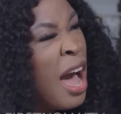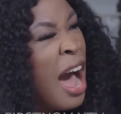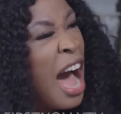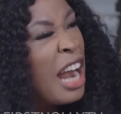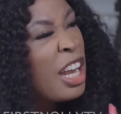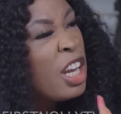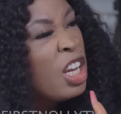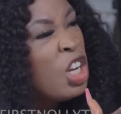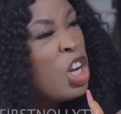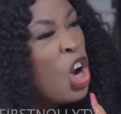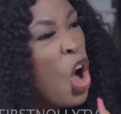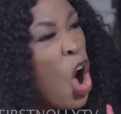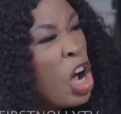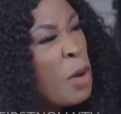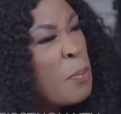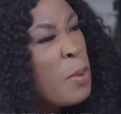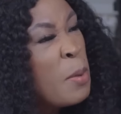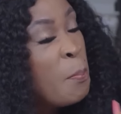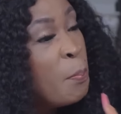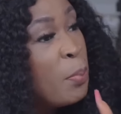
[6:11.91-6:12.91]
had
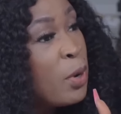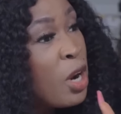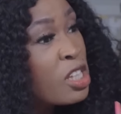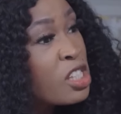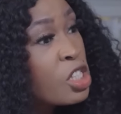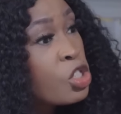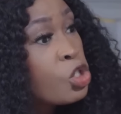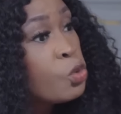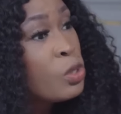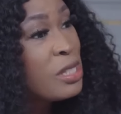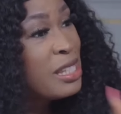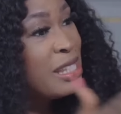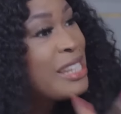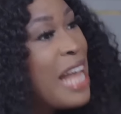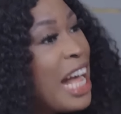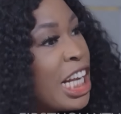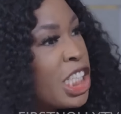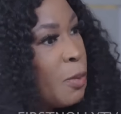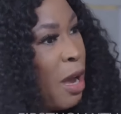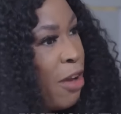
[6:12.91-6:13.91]
long been plotting to
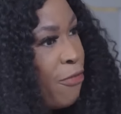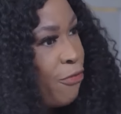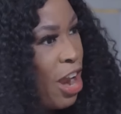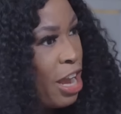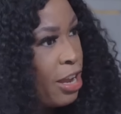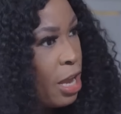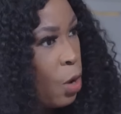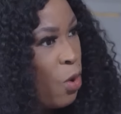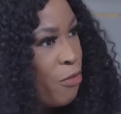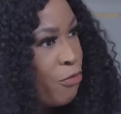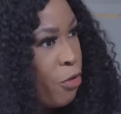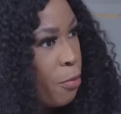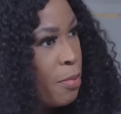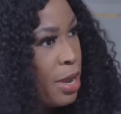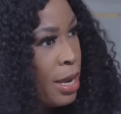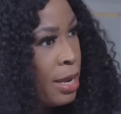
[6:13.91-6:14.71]
snatch my Frank away from